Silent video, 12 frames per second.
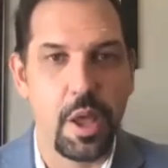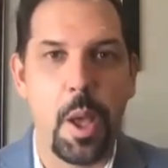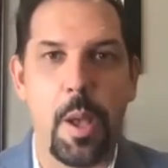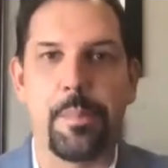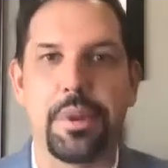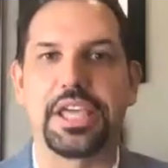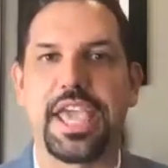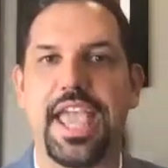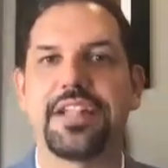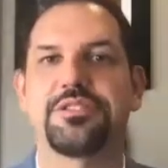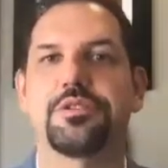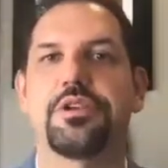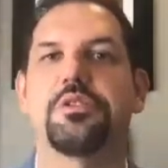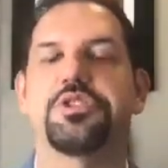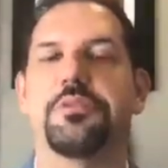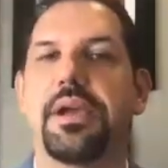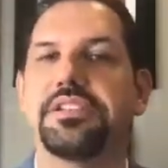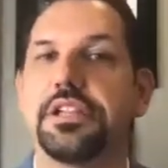But a cancel culture
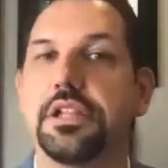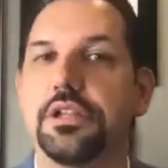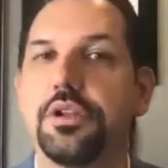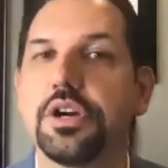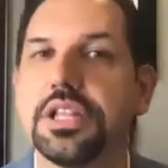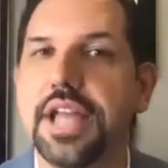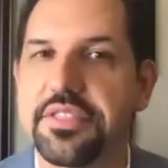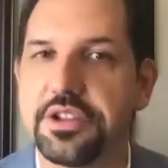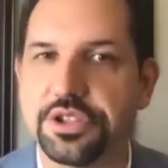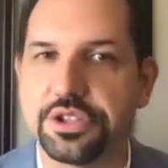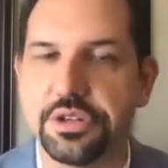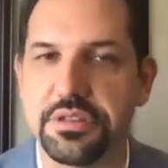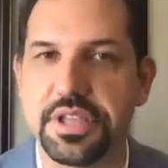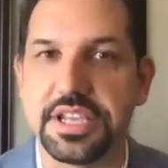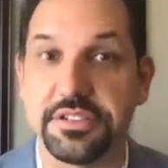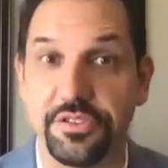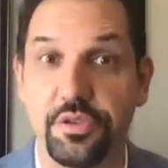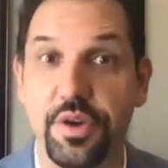makes it look like the truth is
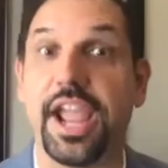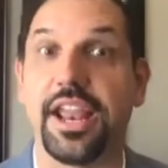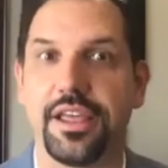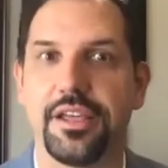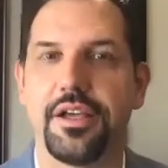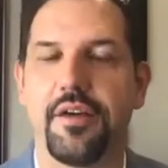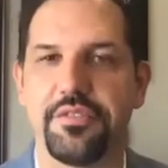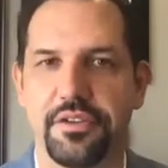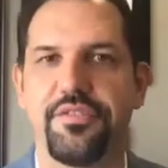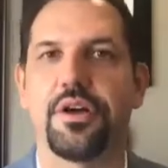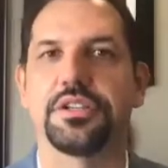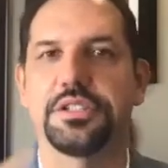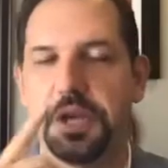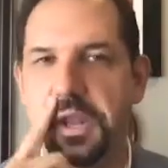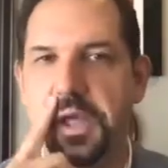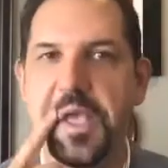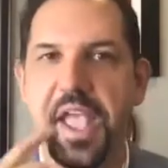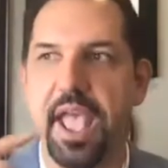afraid of the falsehood
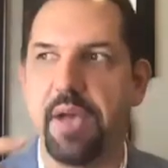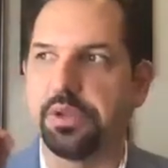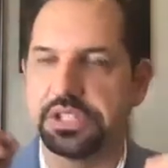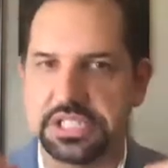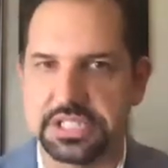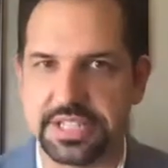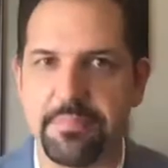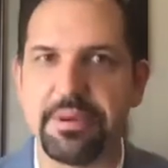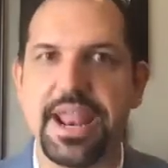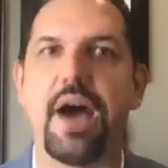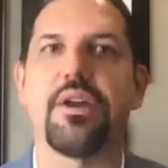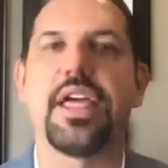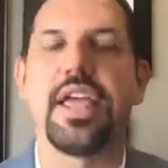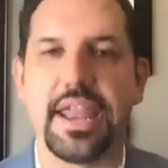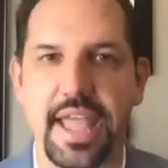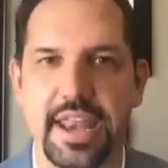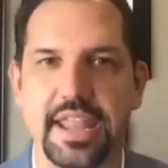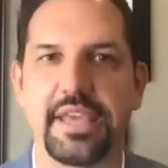and will stomp it out at
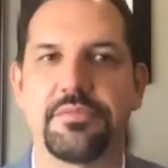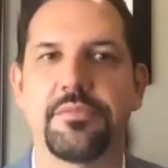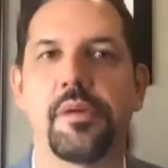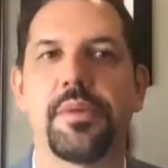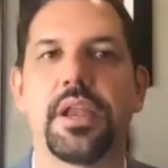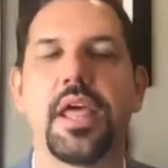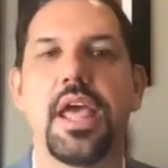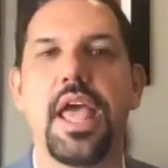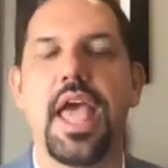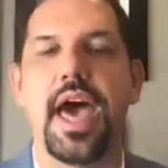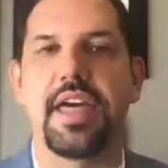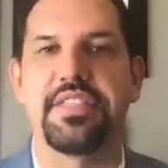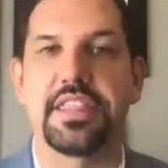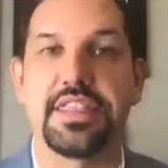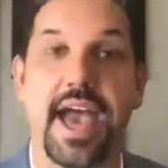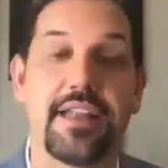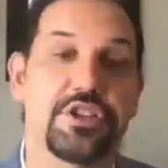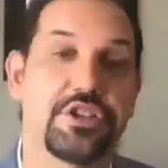any given moment. And I think
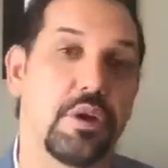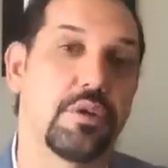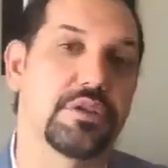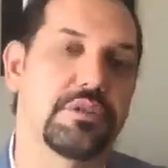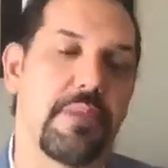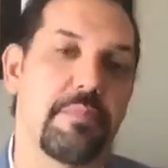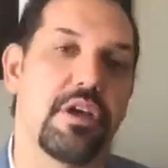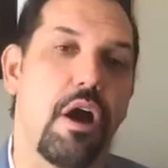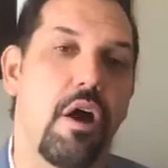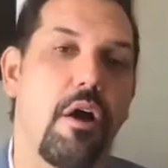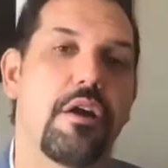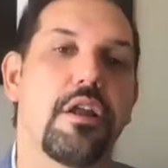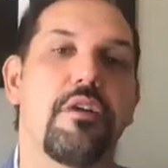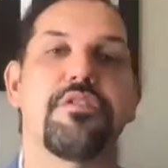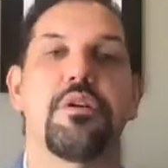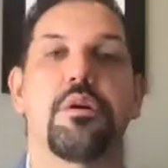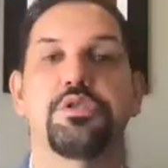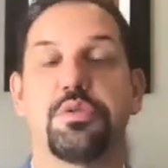that shows maybe the heart of
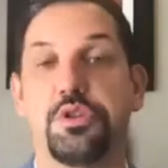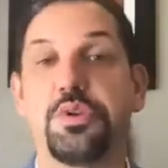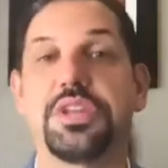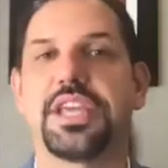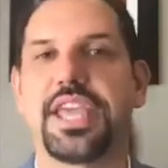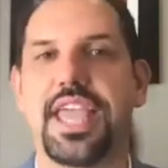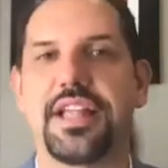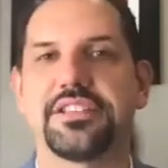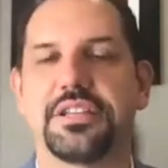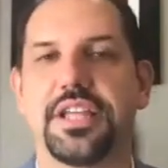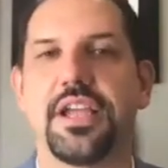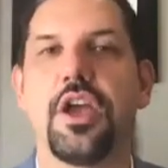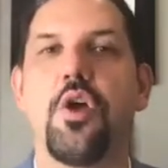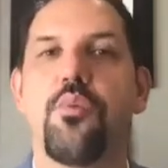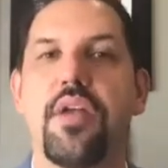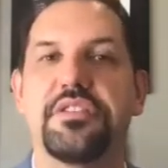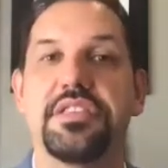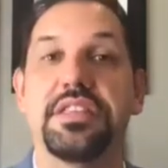those who are doing the canceling rather
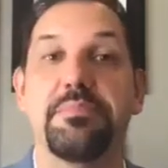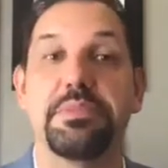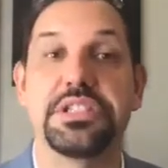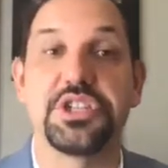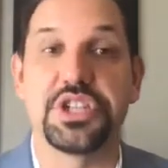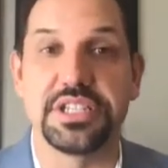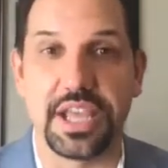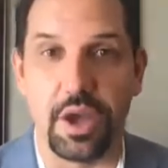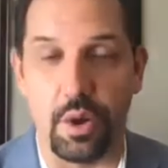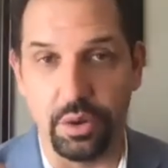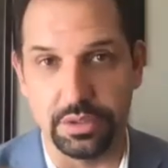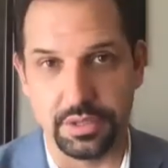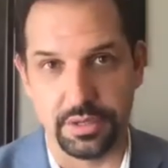than the positions they hold.